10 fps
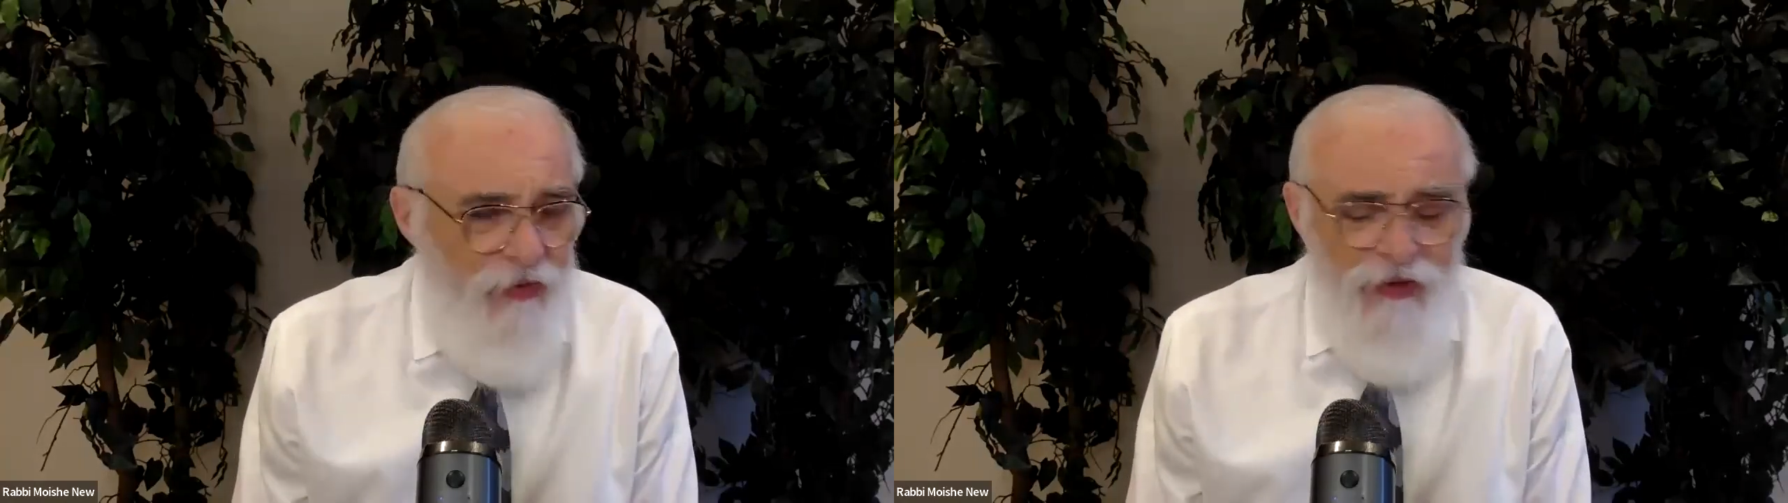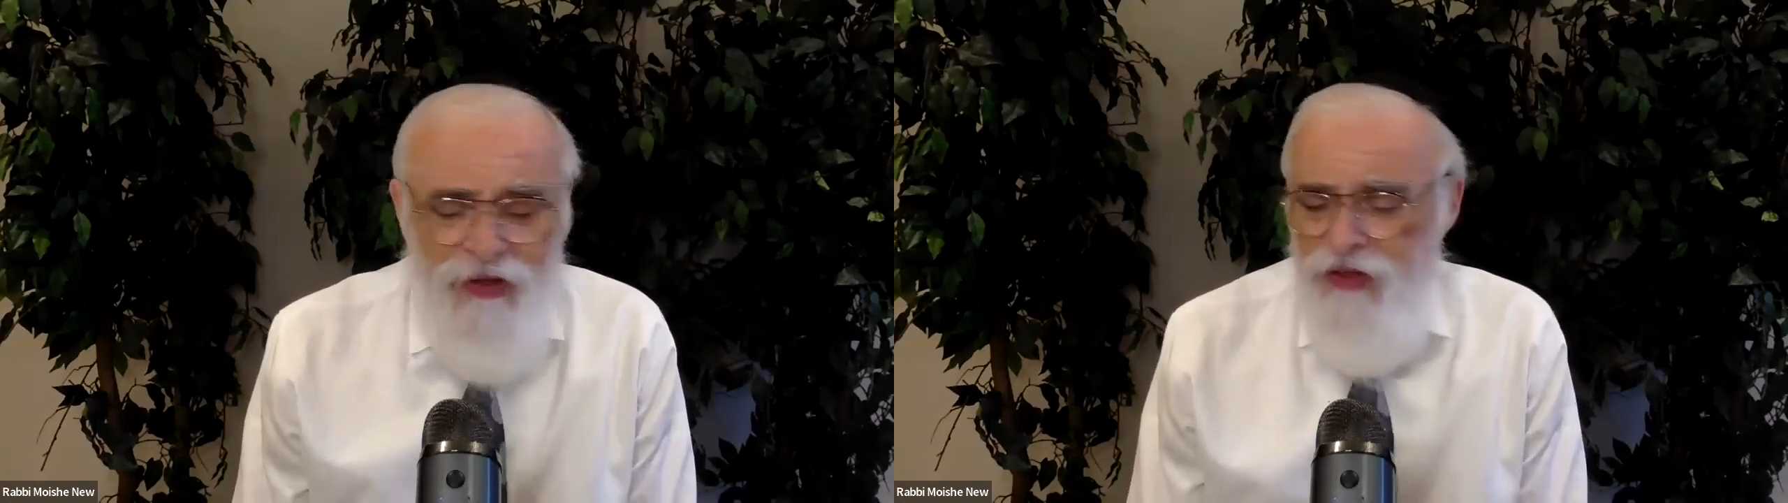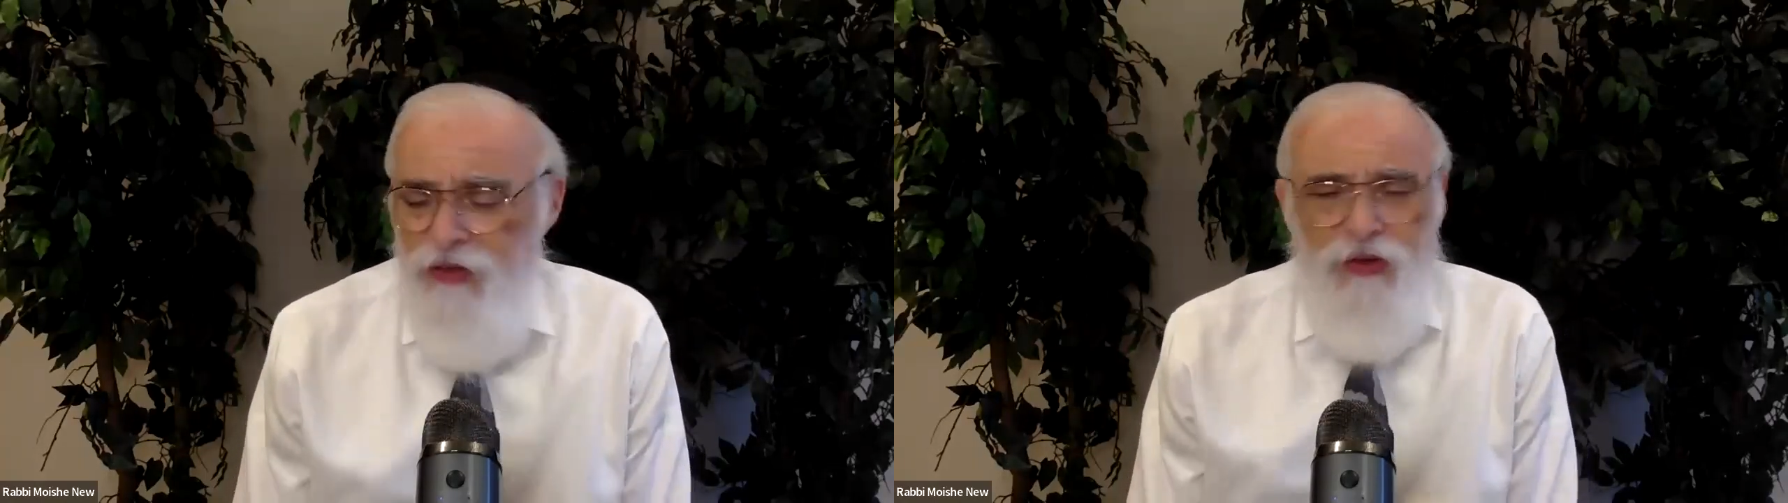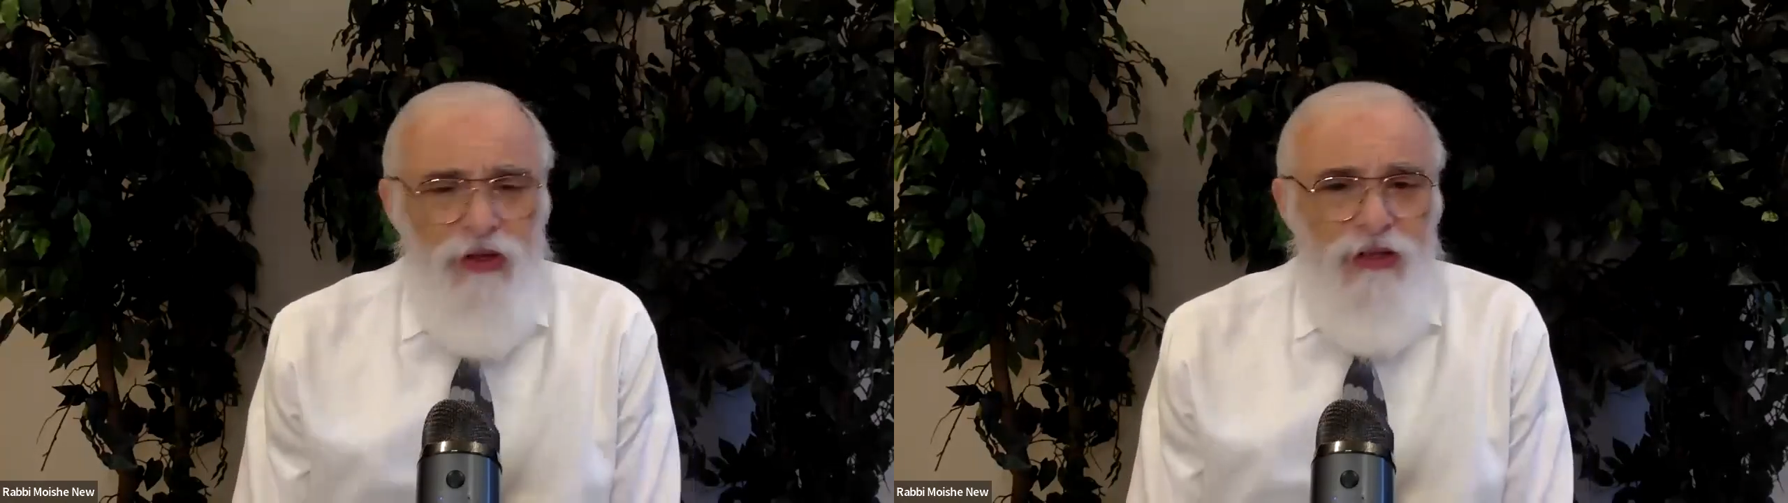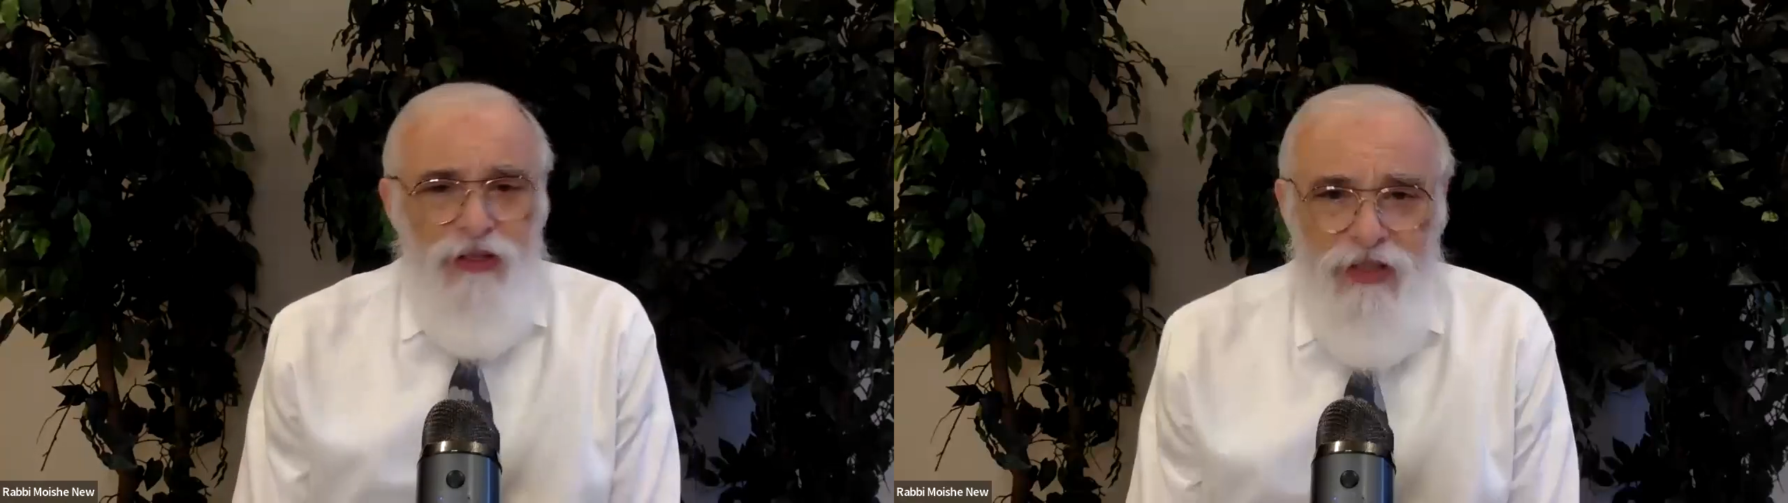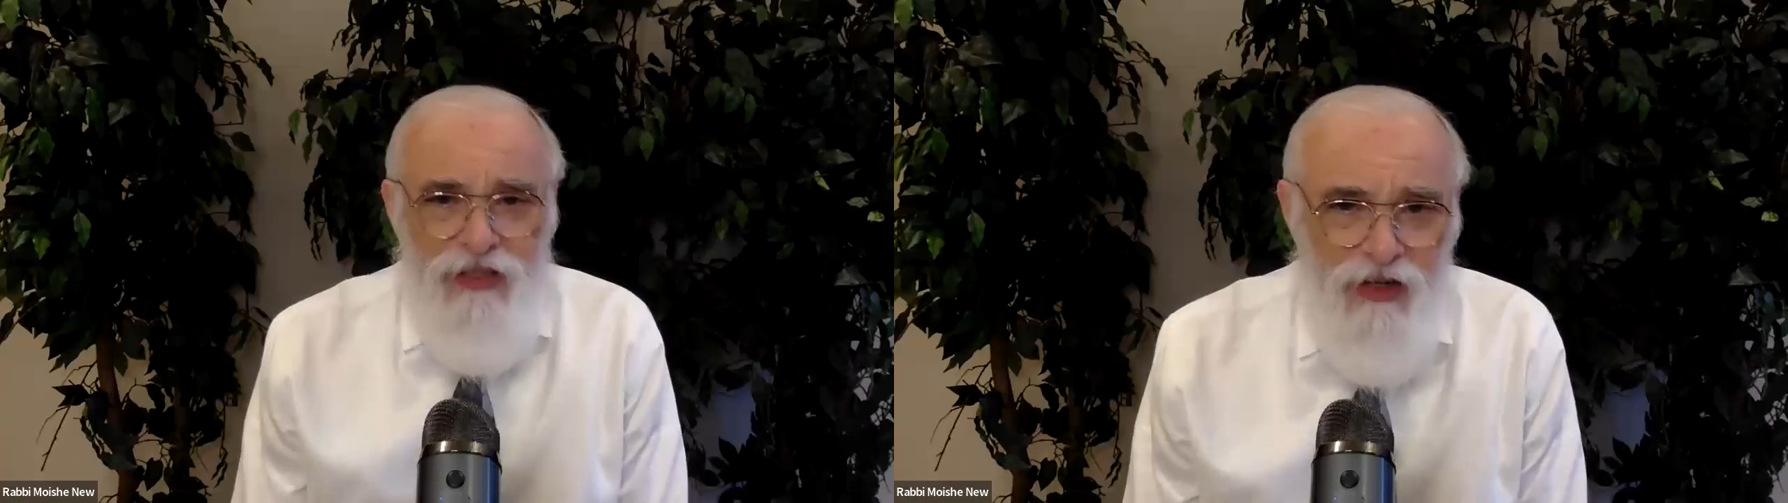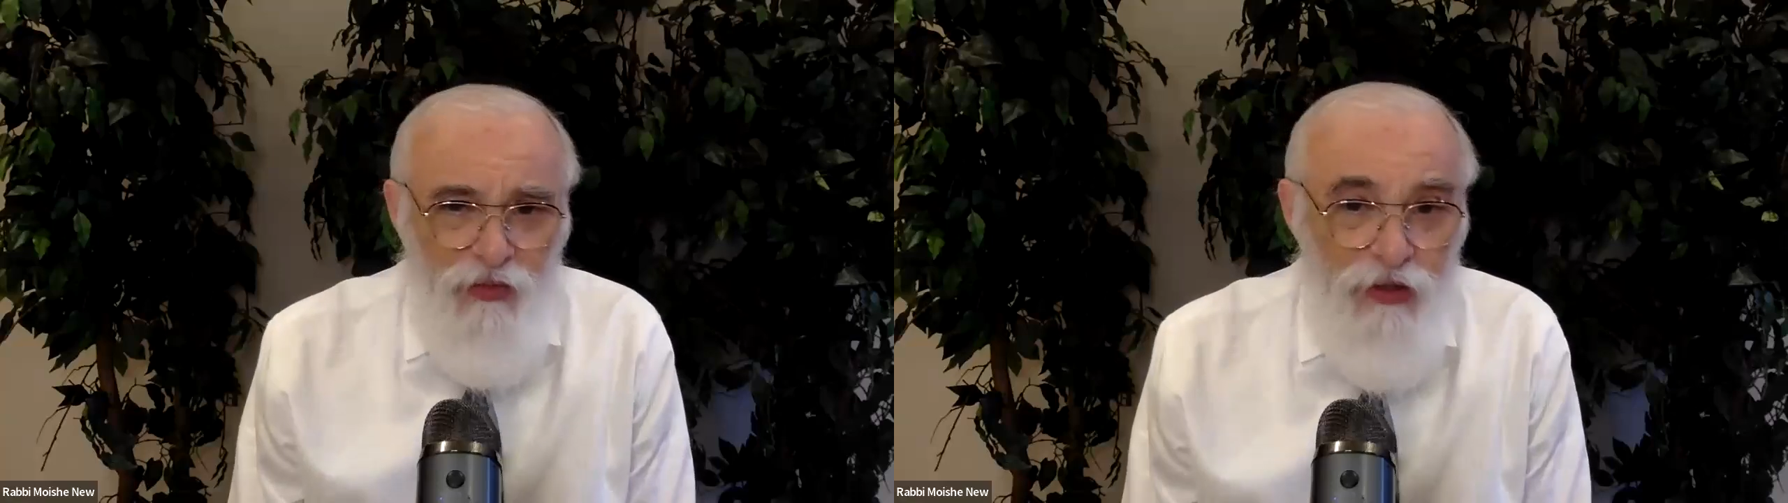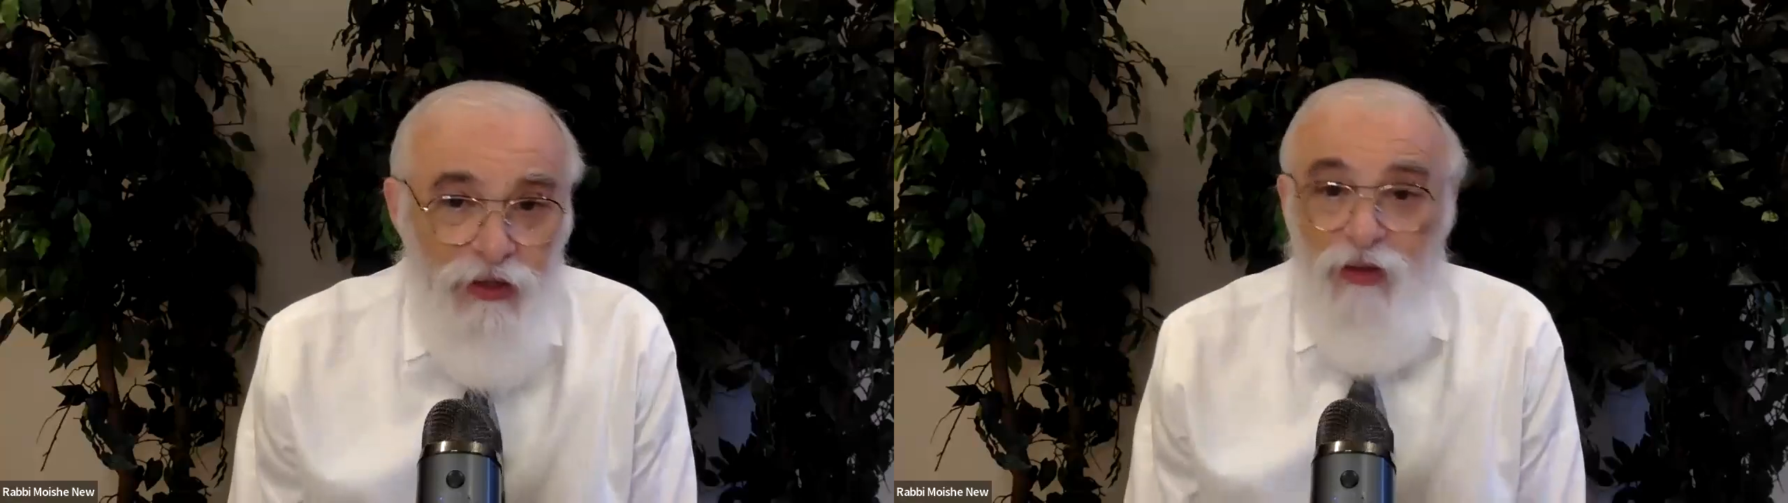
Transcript: Then the will is the same will.